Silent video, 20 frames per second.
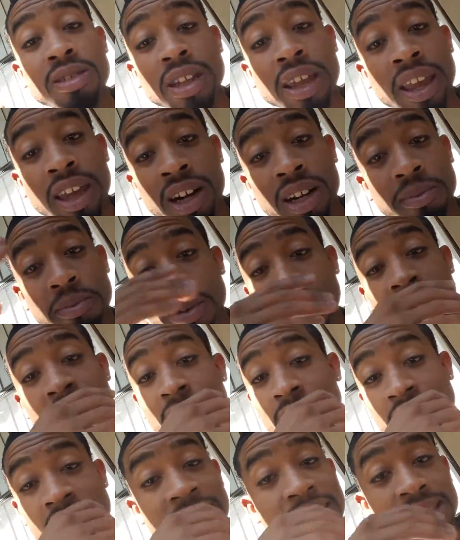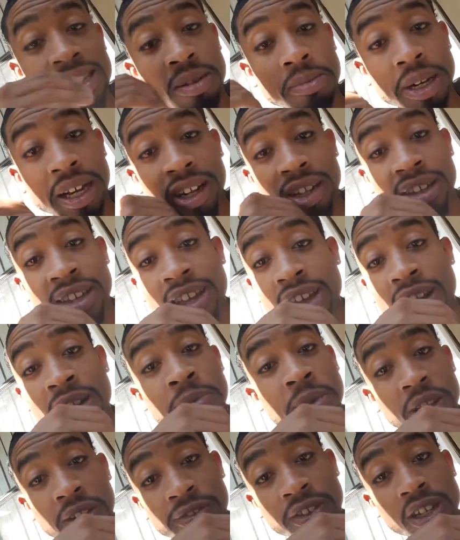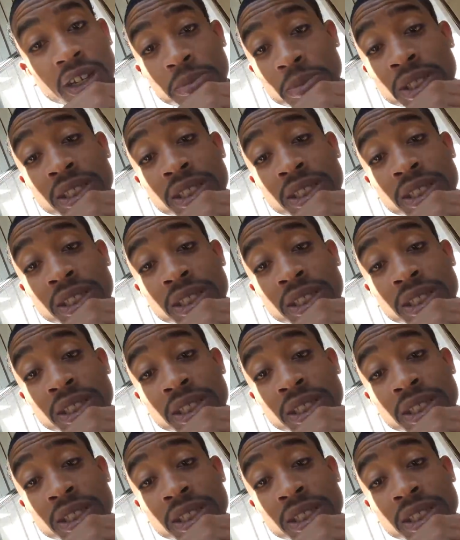hit him, hit somebody, hit a motherfucker,